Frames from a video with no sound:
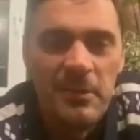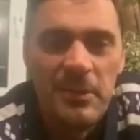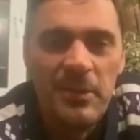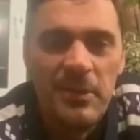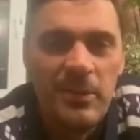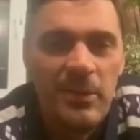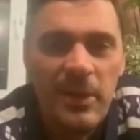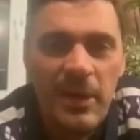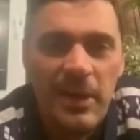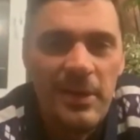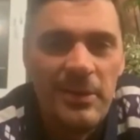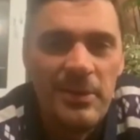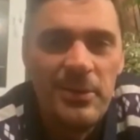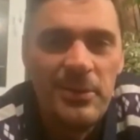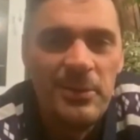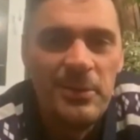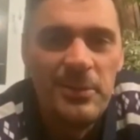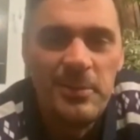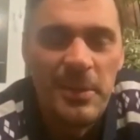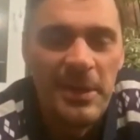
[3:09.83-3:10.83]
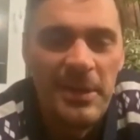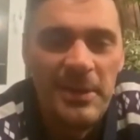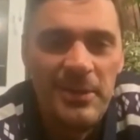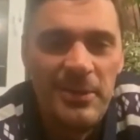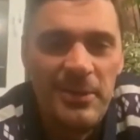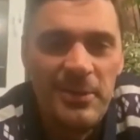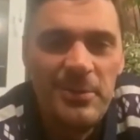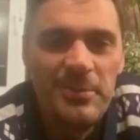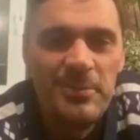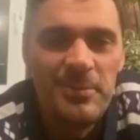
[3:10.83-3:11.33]
you know,
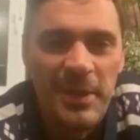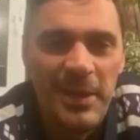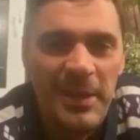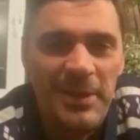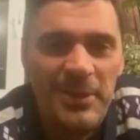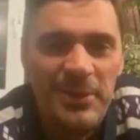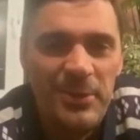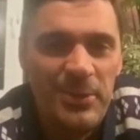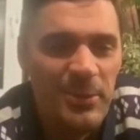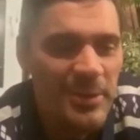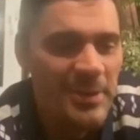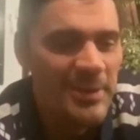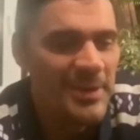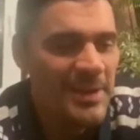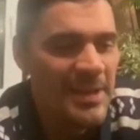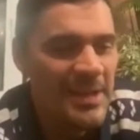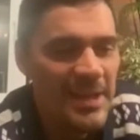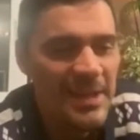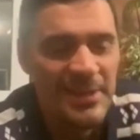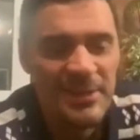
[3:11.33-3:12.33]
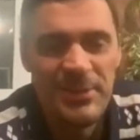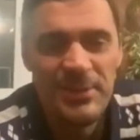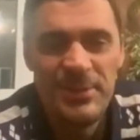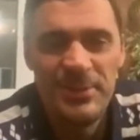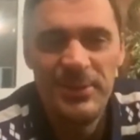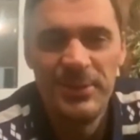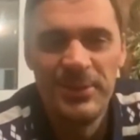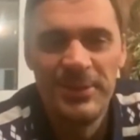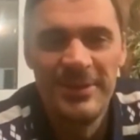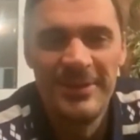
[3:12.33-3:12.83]
I knew what I had to
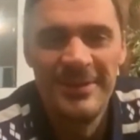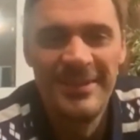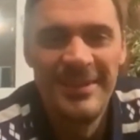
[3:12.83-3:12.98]
do.